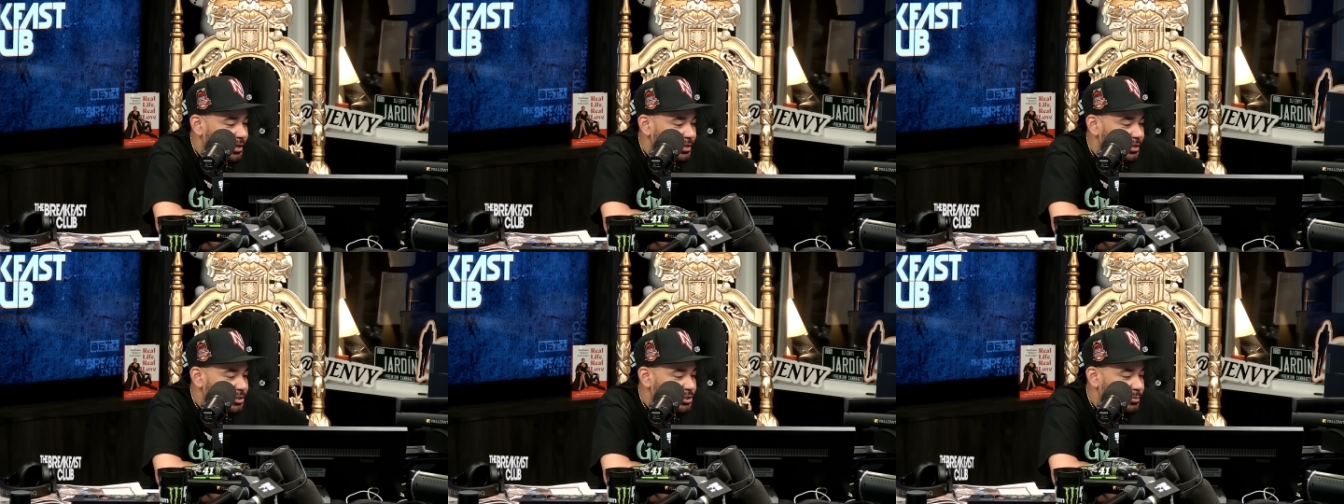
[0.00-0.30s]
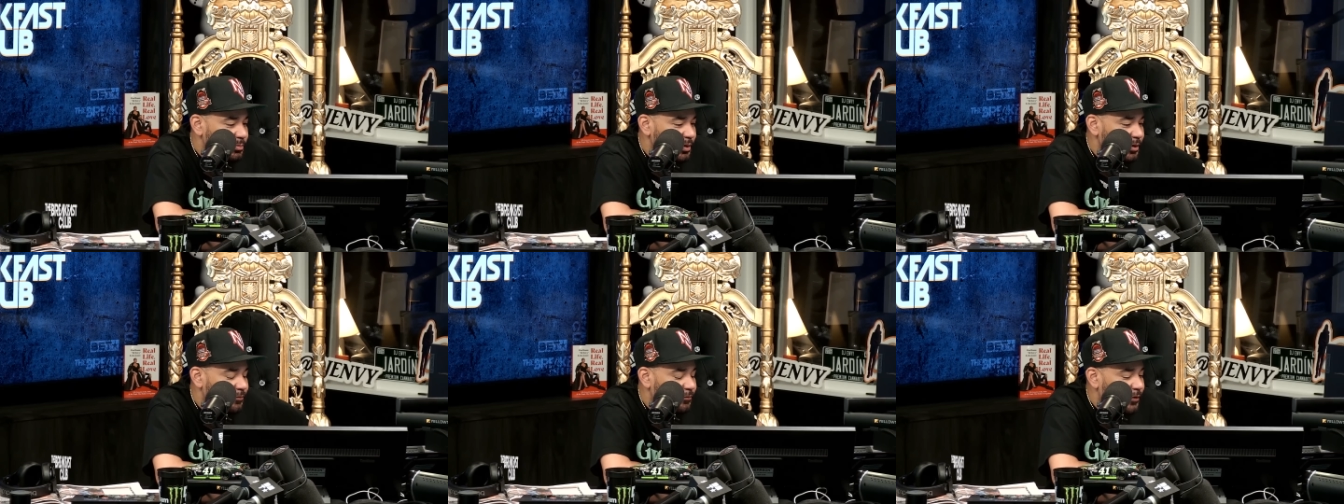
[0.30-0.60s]
there
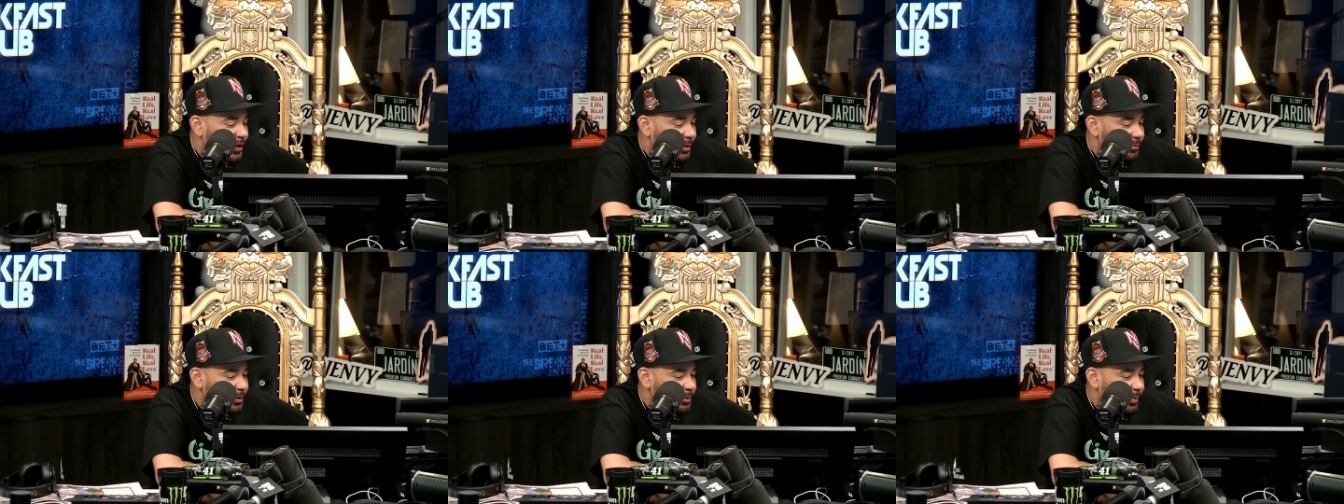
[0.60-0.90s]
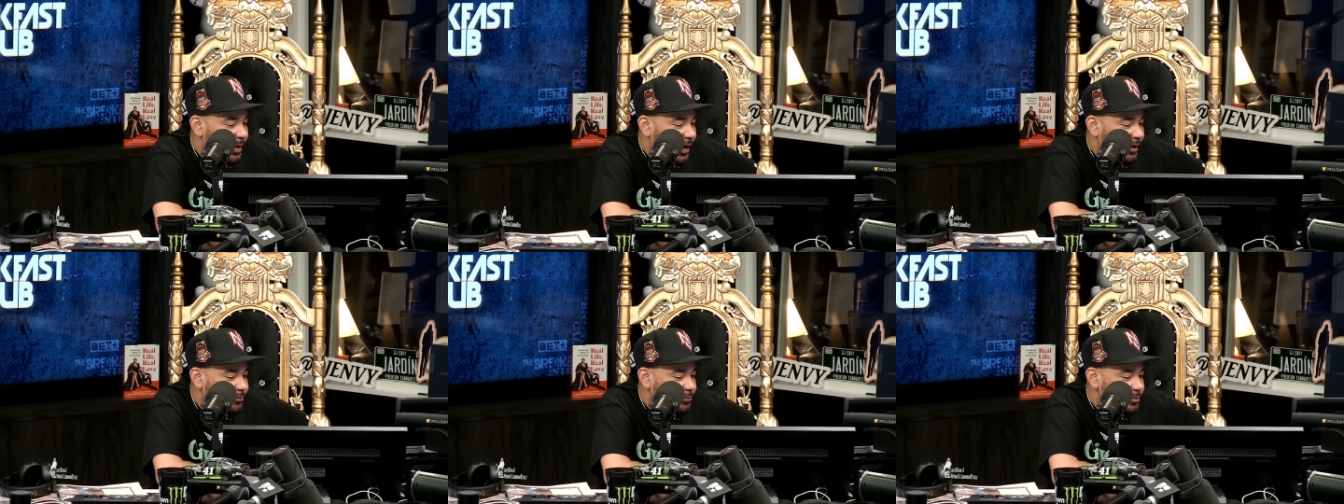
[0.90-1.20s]
should be a family
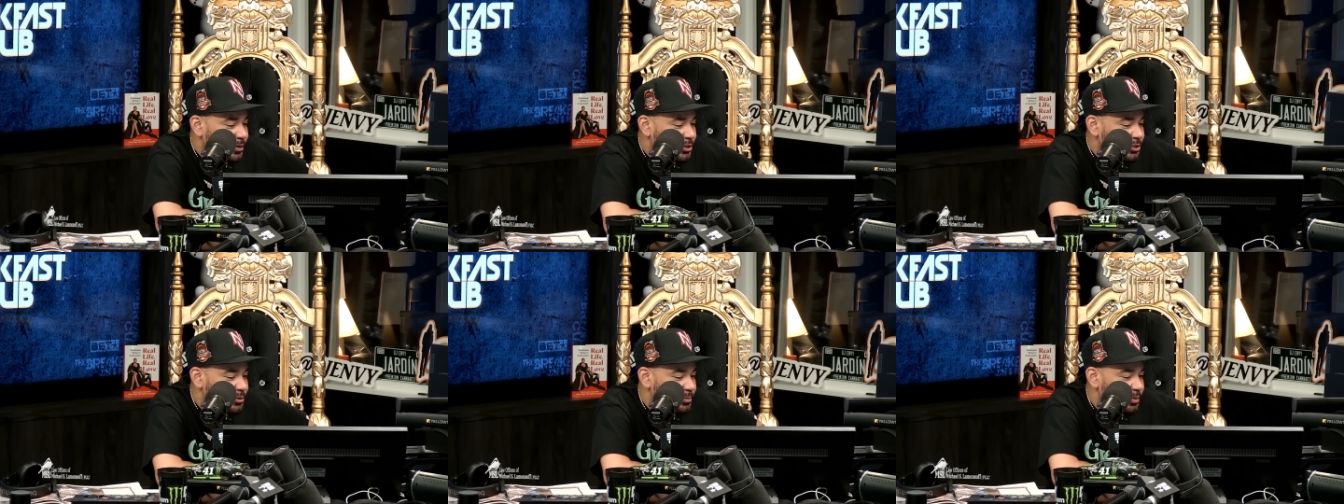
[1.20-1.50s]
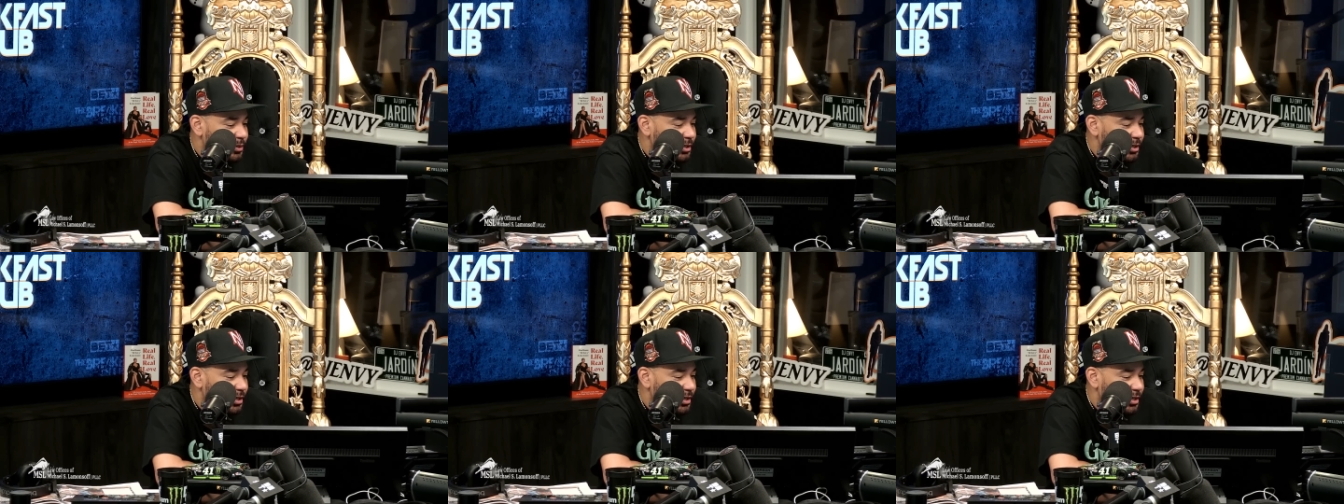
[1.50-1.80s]
bathroom. There should
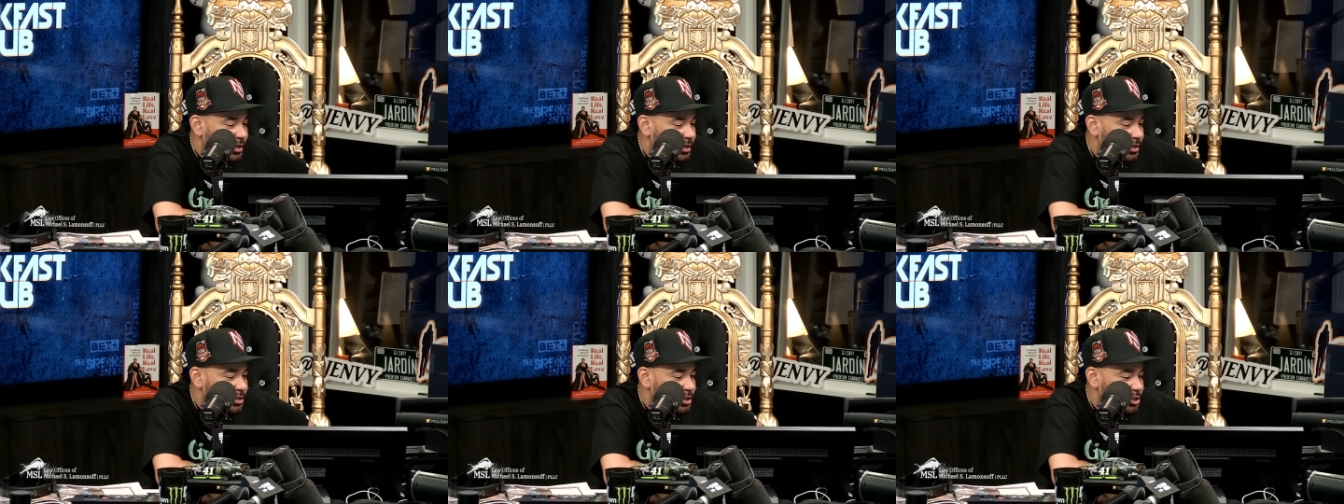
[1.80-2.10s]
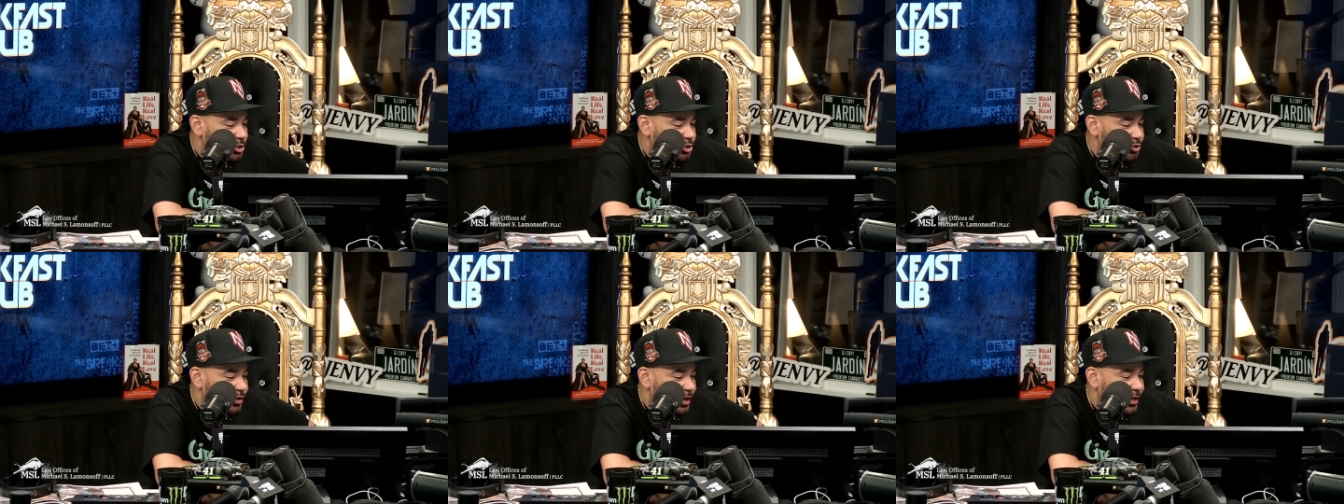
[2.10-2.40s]
be a,
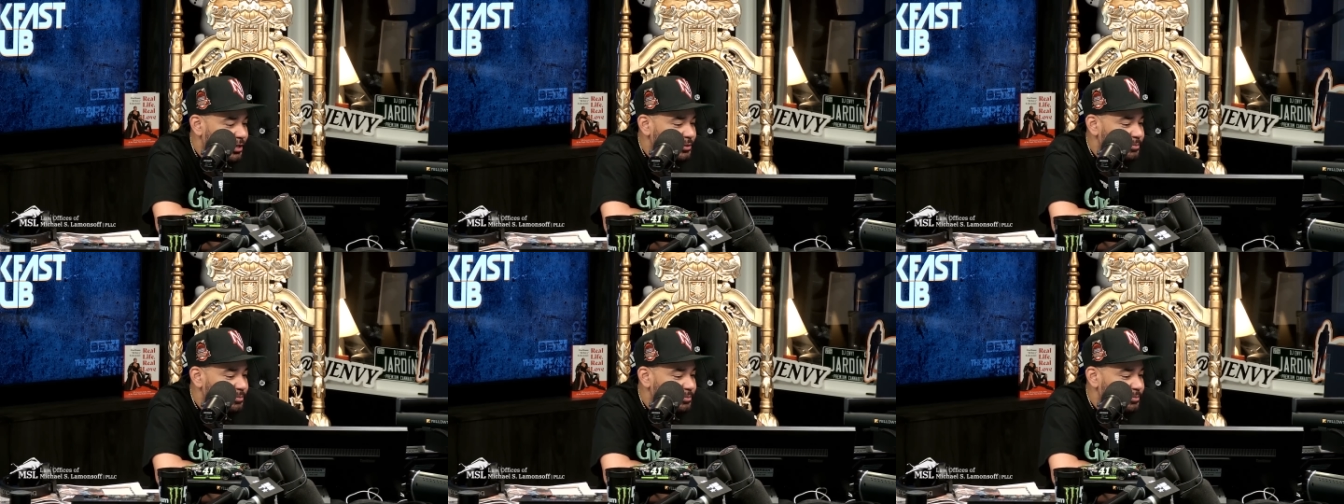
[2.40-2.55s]
a trans